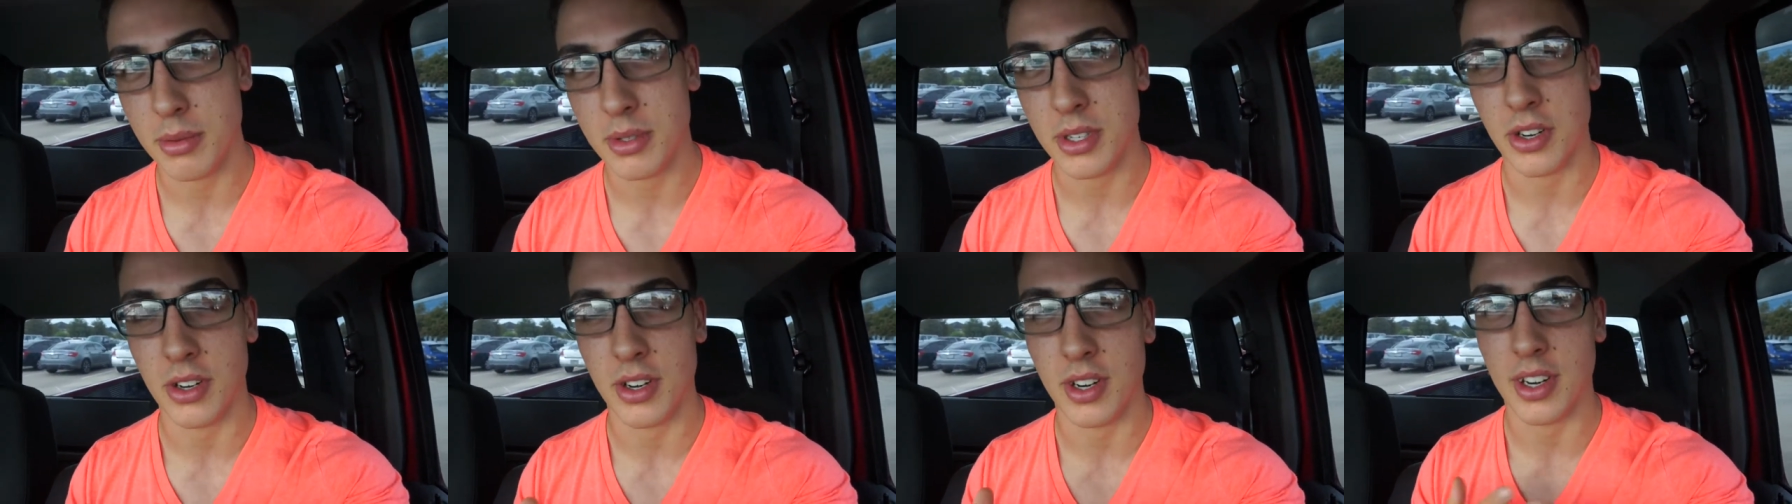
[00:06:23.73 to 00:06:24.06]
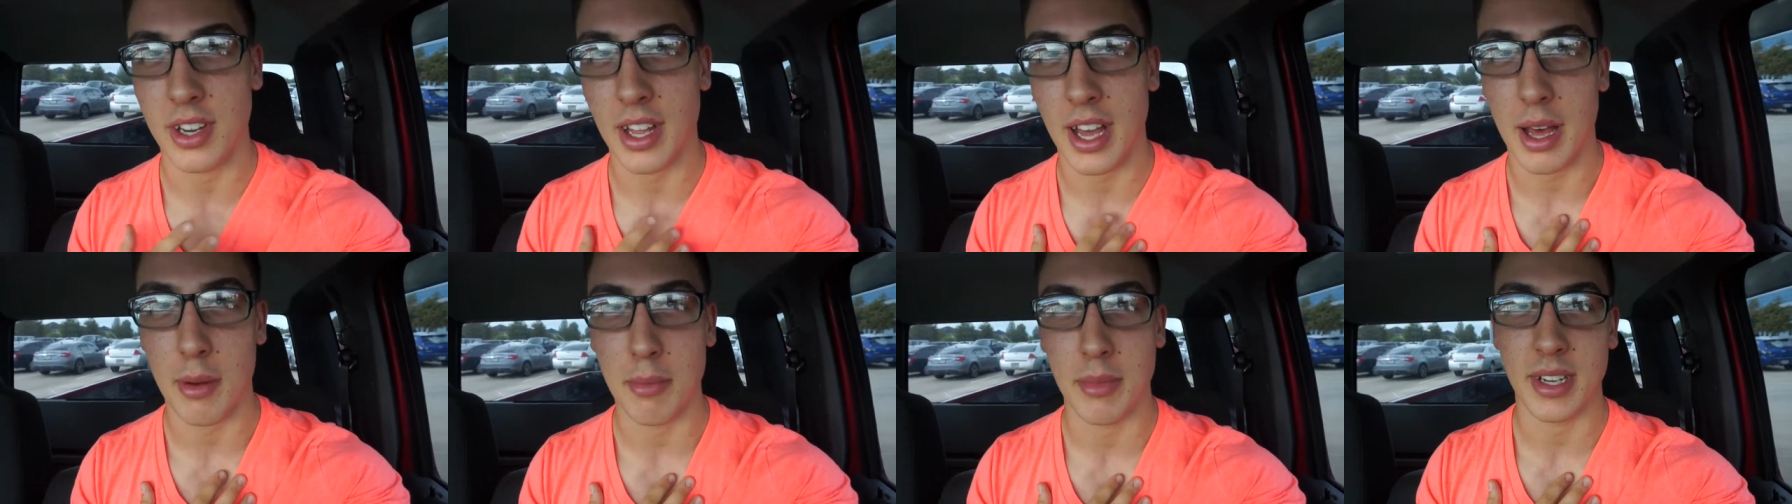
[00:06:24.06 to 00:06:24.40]
certain
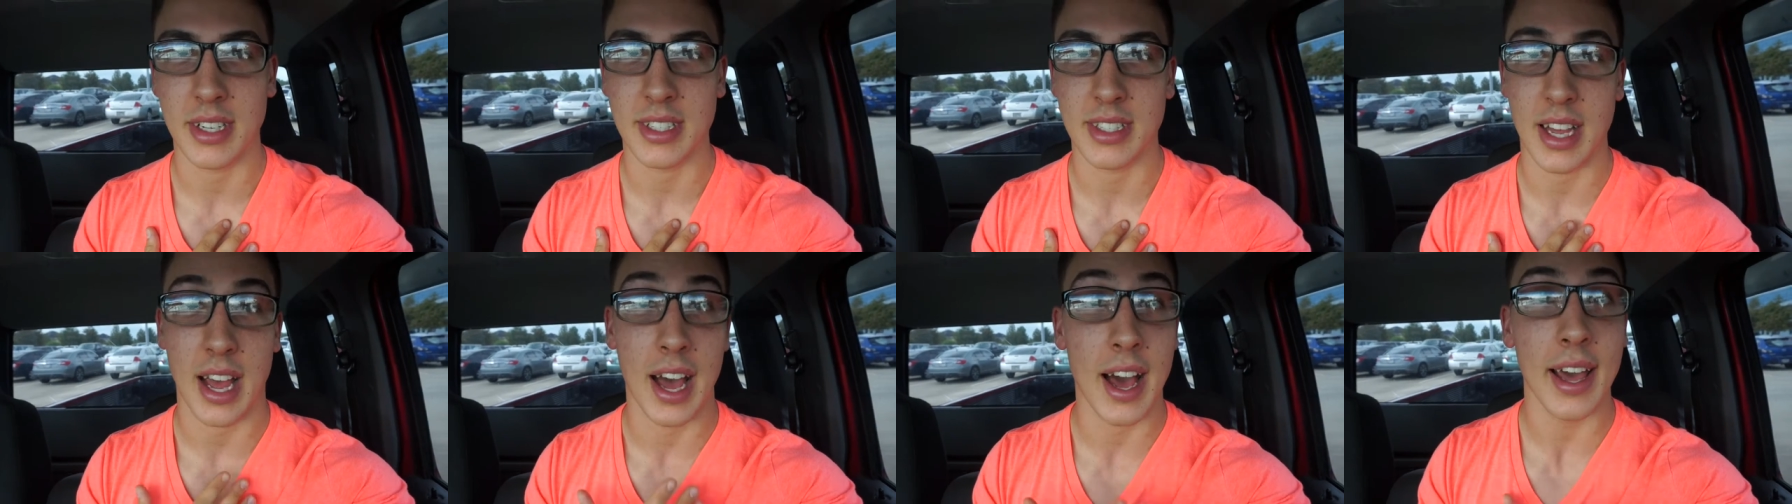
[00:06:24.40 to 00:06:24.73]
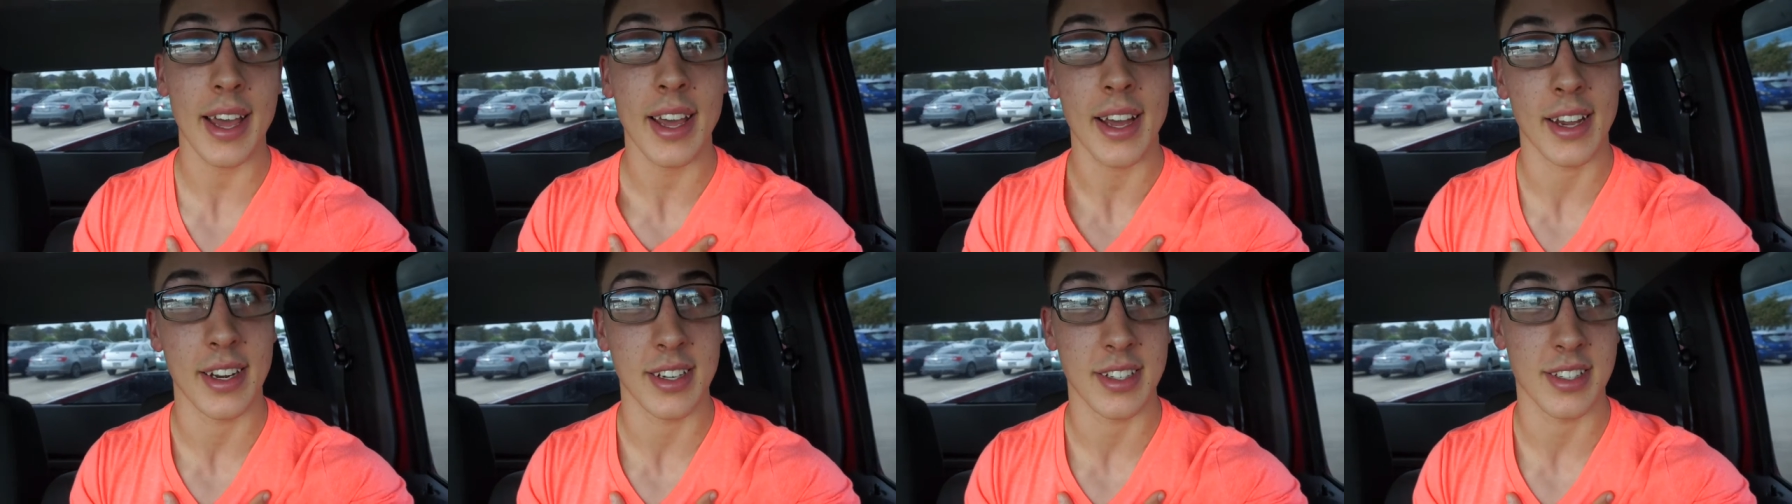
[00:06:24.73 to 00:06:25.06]
topics.
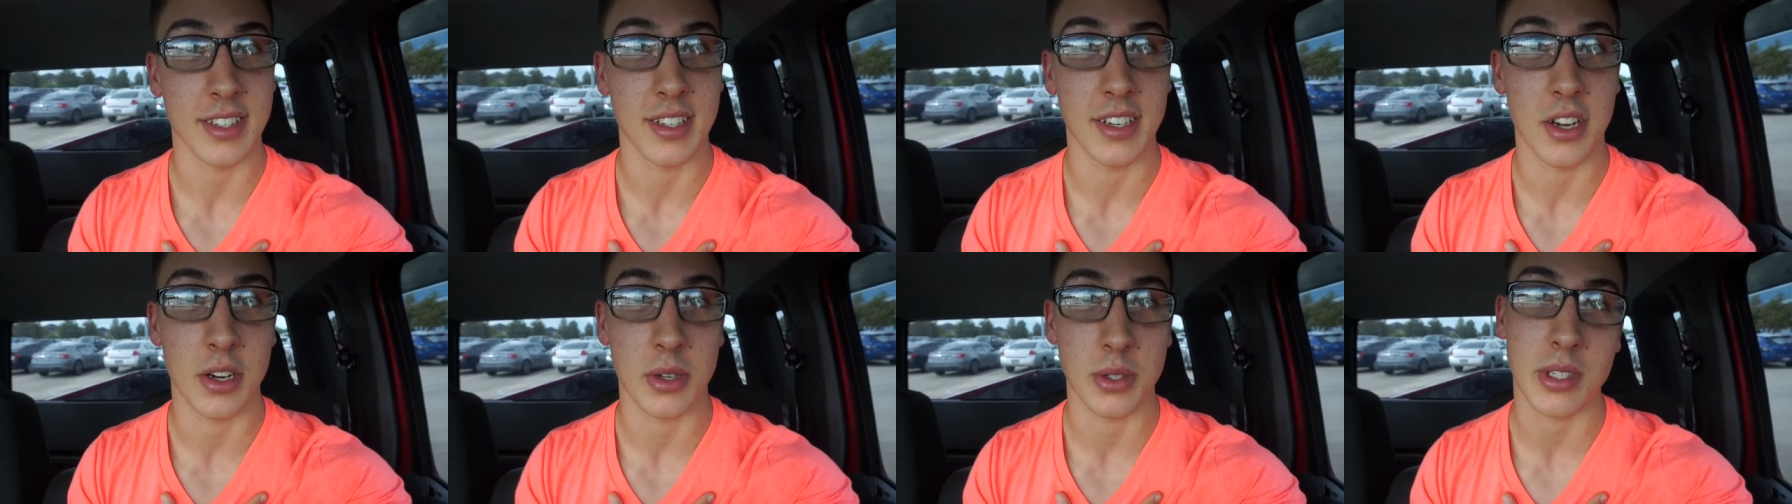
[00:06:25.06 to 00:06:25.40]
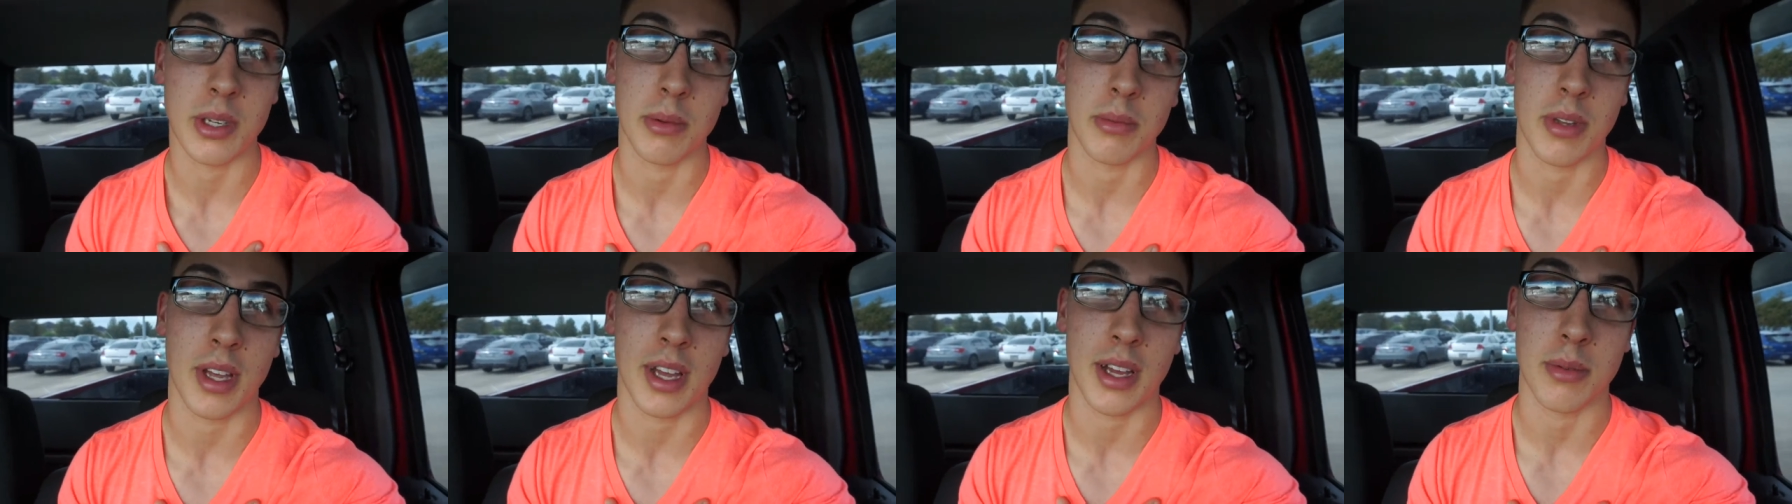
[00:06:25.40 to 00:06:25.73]
I honestly don't
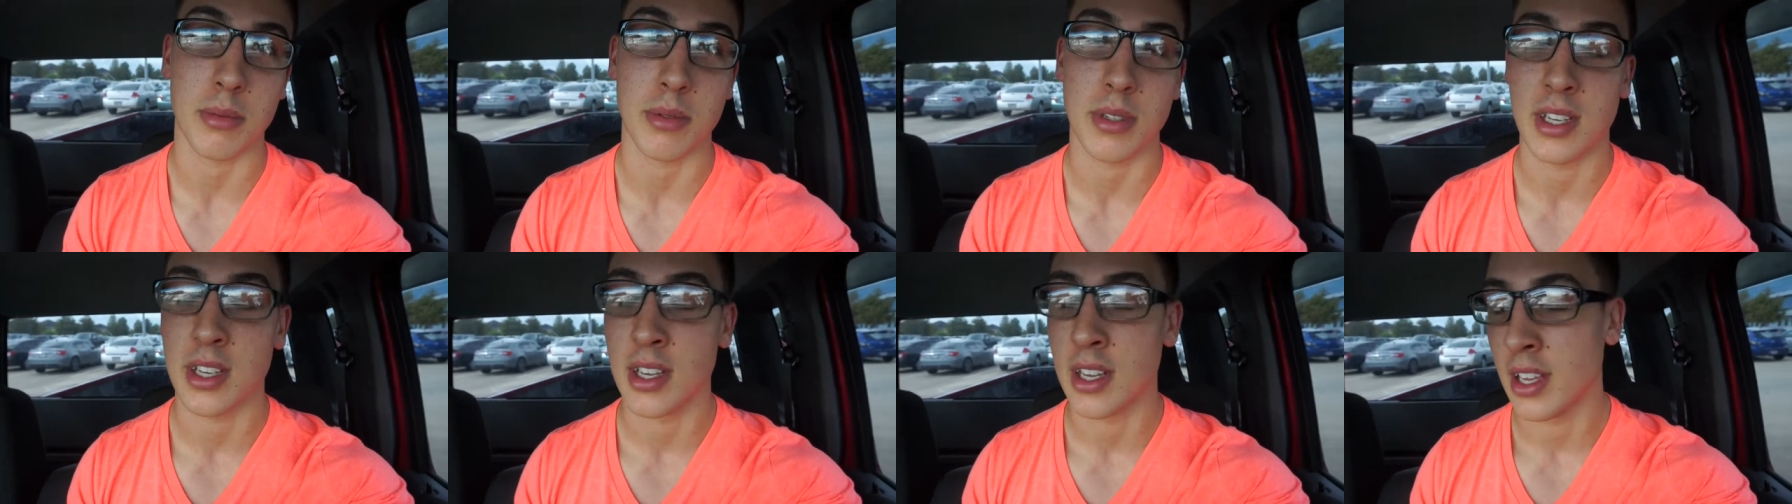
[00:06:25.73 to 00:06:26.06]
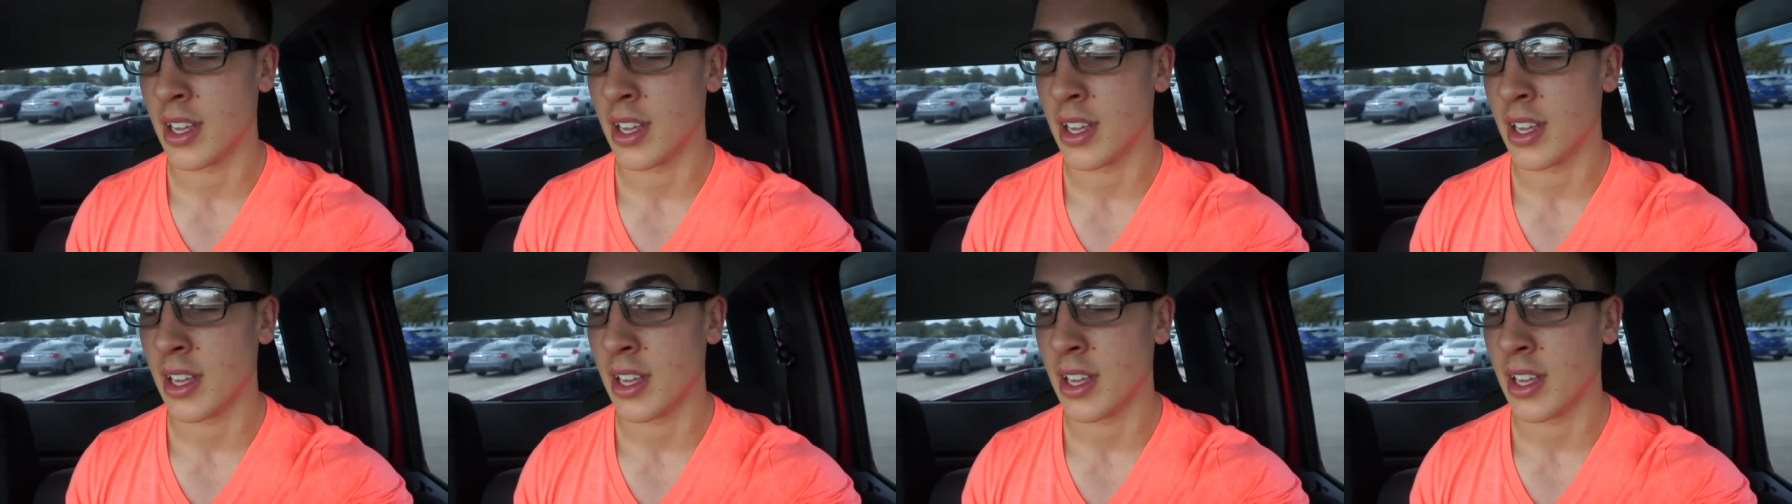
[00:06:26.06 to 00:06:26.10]
sometimes.